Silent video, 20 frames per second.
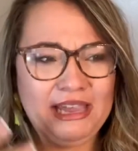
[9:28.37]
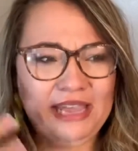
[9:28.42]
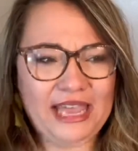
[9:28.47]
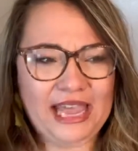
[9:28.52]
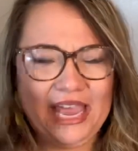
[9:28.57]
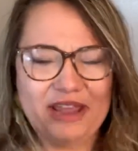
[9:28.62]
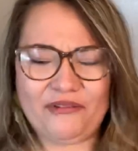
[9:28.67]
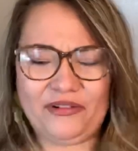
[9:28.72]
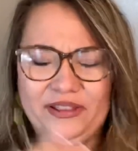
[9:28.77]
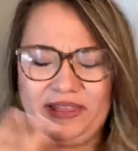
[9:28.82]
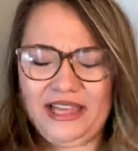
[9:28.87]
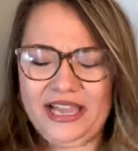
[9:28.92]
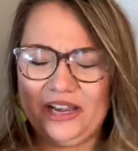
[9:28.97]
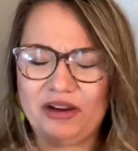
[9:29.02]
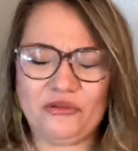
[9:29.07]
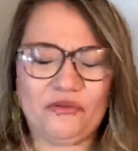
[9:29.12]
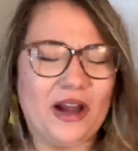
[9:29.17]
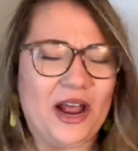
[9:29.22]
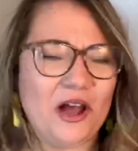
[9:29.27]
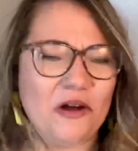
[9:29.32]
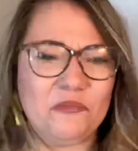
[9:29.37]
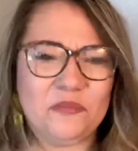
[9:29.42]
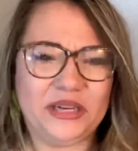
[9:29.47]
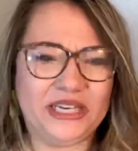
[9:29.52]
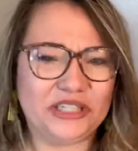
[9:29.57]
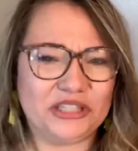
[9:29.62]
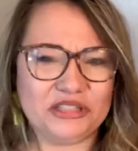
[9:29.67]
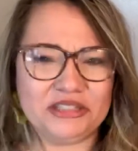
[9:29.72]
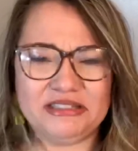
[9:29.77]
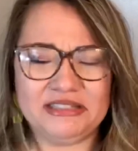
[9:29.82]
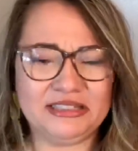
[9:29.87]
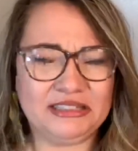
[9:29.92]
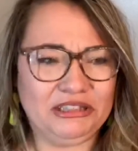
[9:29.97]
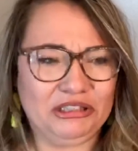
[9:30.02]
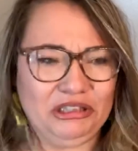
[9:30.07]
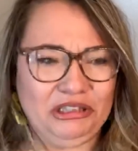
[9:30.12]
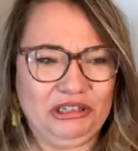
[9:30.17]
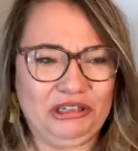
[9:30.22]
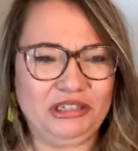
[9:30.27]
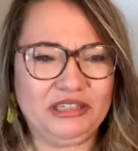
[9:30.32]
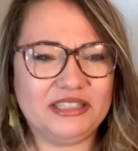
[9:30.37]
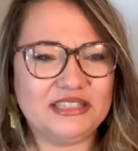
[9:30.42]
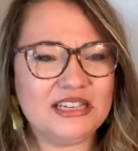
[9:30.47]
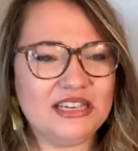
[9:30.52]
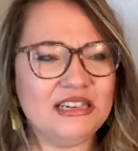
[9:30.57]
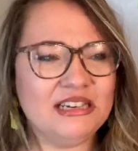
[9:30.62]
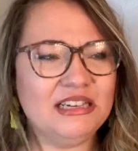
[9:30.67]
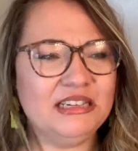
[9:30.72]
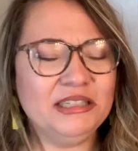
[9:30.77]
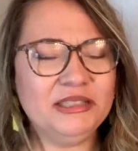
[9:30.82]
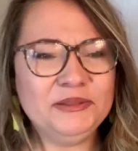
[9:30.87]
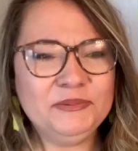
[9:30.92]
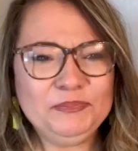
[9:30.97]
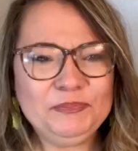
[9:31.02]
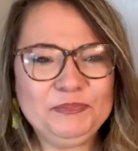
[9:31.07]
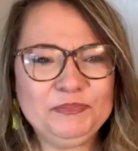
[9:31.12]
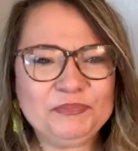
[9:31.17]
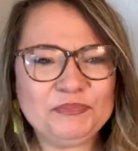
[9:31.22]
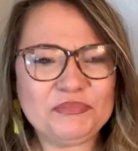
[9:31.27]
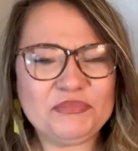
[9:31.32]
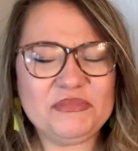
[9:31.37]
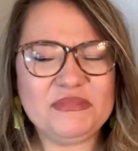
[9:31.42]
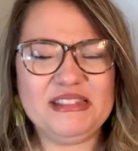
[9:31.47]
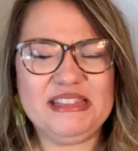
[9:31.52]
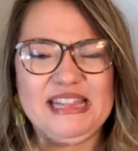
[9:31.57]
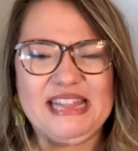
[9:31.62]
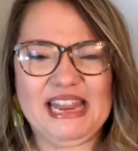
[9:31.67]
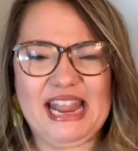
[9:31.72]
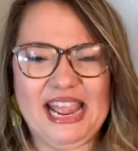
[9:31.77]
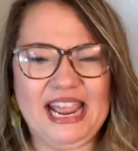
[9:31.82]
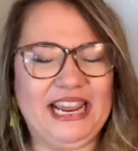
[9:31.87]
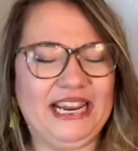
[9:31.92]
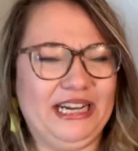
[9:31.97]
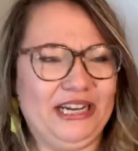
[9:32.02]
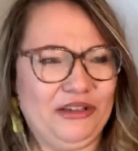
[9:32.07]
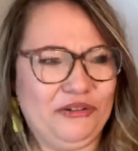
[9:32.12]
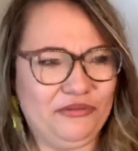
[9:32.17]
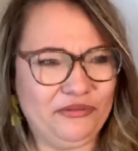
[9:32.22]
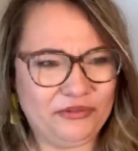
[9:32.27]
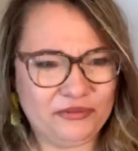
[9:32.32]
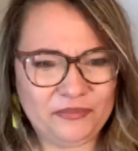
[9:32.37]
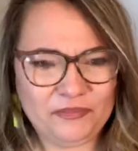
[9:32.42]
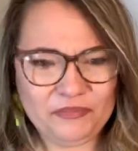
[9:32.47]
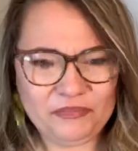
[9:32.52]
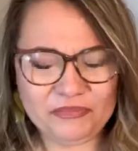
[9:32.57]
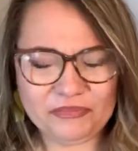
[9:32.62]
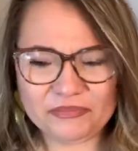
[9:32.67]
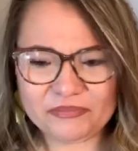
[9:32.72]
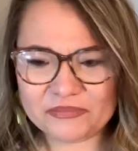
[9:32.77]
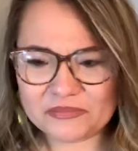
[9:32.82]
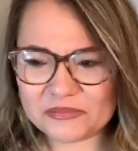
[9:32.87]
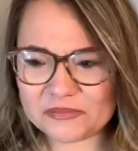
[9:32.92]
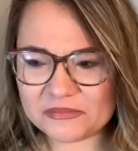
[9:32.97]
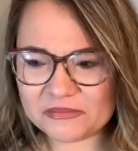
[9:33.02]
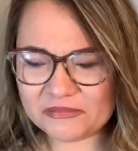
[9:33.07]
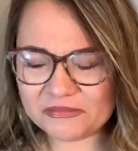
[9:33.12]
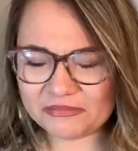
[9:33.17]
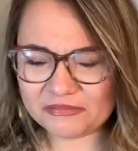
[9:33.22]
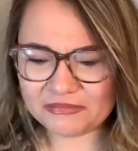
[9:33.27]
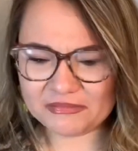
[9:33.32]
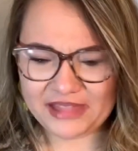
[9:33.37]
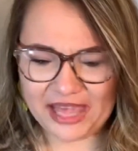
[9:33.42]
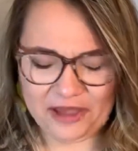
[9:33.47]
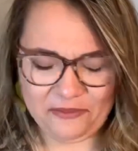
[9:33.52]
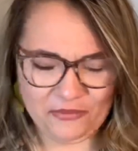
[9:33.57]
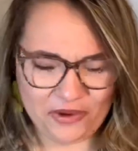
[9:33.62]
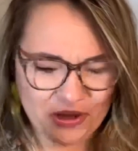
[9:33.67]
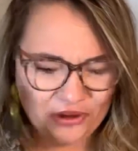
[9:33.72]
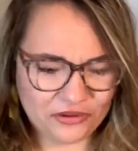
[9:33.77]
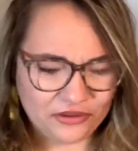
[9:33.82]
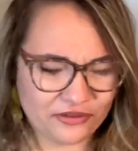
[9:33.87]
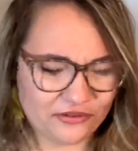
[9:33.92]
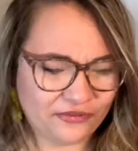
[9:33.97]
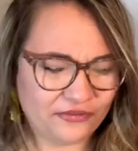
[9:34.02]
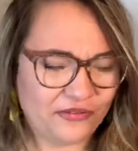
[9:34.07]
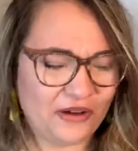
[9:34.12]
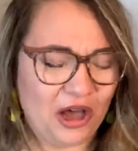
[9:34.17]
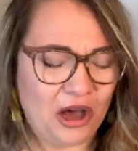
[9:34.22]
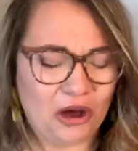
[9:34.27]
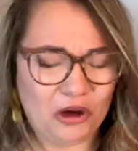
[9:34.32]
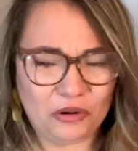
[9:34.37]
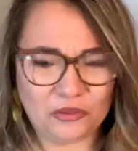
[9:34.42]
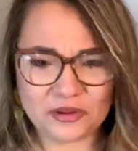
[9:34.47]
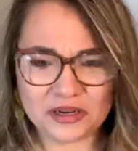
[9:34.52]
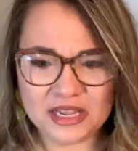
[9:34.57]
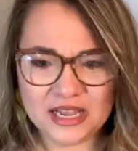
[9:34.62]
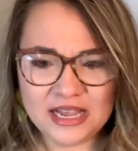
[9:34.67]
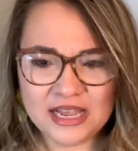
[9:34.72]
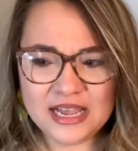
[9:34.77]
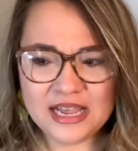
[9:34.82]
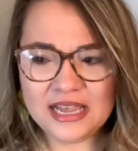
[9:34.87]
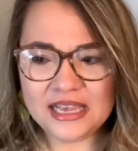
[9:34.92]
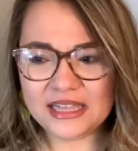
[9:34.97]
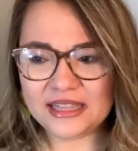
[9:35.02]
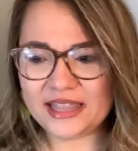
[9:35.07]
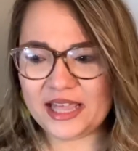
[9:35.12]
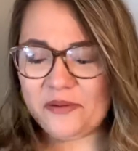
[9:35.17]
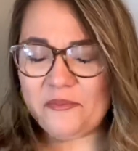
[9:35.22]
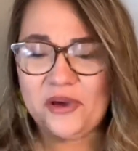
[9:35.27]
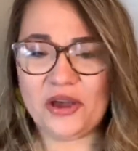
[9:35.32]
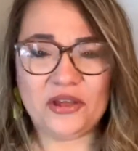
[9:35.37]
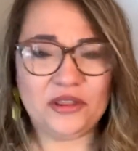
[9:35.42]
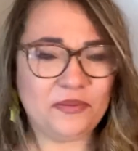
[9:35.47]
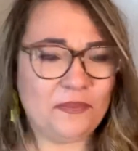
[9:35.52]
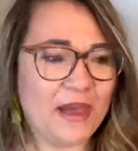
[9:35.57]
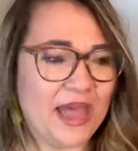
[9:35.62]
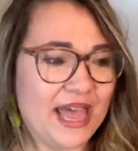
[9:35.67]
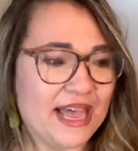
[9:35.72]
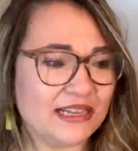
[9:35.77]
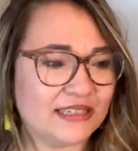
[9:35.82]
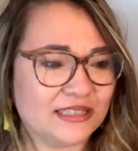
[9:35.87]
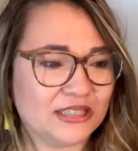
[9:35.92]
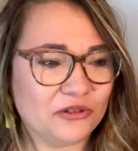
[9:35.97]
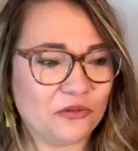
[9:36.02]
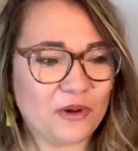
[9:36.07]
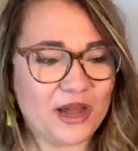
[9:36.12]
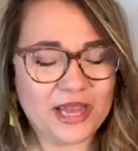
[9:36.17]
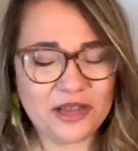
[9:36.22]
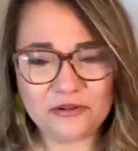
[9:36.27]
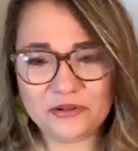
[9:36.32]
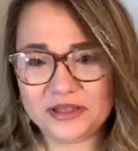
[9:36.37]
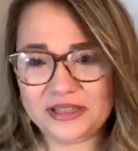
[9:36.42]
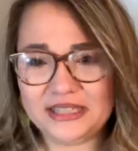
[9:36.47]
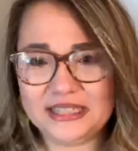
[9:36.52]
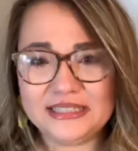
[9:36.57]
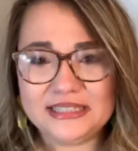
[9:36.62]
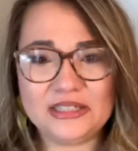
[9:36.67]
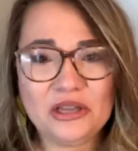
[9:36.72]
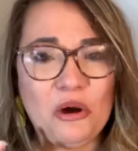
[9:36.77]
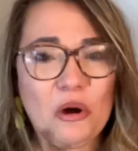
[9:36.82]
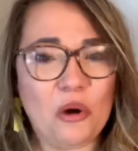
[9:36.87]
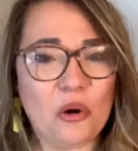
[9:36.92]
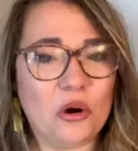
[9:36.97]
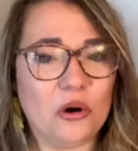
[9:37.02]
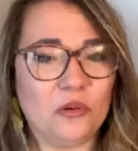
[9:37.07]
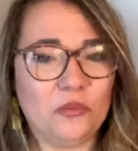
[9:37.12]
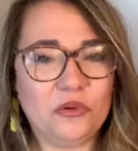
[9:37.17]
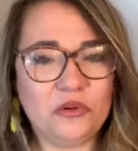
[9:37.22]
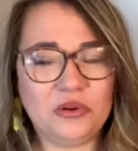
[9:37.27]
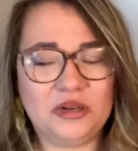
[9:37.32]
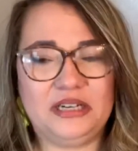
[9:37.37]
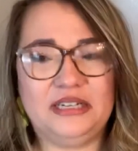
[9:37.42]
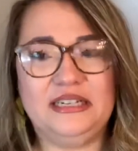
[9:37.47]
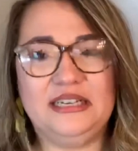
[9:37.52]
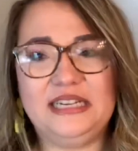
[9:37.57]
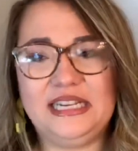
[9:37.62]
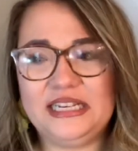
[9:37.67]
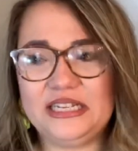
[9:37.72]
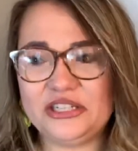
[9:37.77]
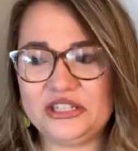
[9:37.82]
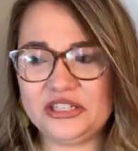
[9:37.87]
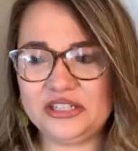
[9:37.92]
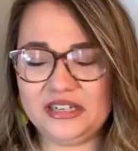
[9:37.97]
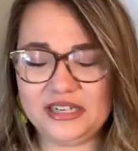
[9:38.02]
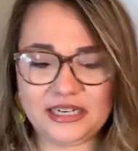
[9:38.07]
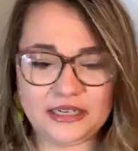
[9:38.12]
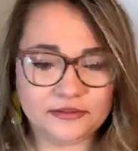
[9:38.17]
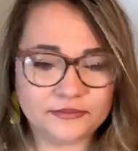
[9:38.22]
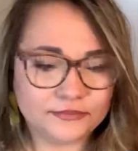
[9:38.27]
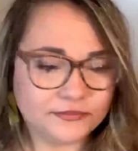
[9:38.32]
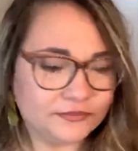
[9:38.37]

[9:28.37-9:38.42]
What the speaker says: everything around me just looked negative. They both fought. They both passed away with this horrible condition, and